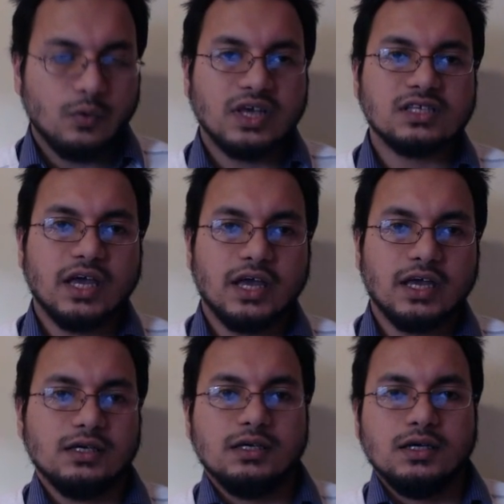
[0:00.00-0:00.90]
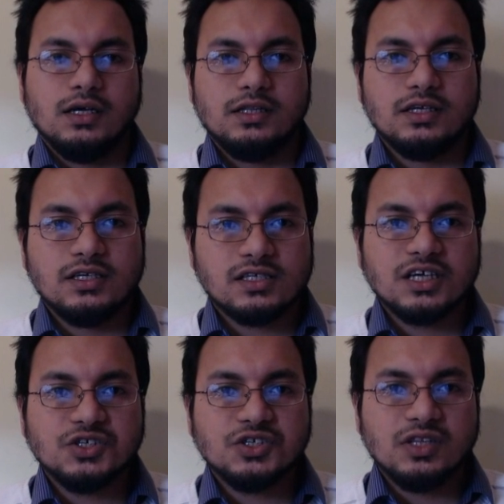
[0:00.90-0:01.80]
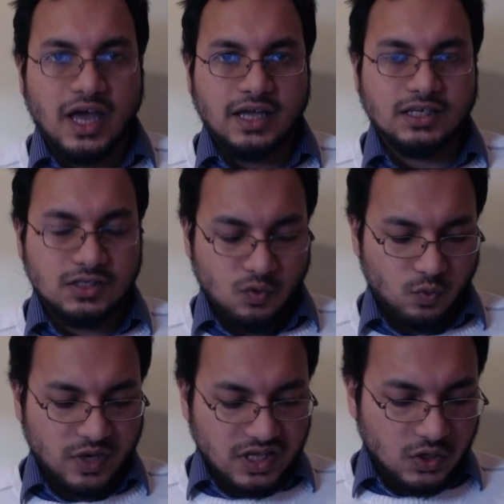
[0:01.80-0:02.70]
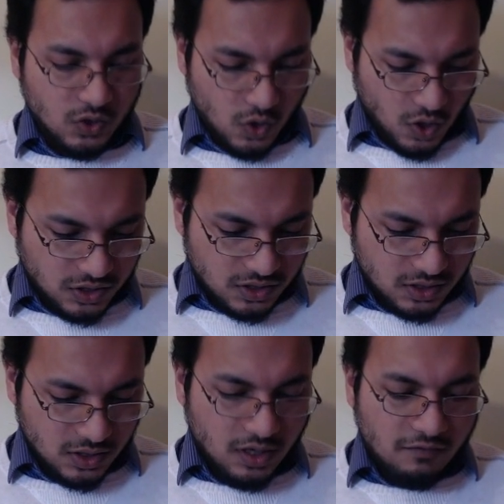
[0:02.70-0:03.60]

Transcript: So we can say the discussion that whether or not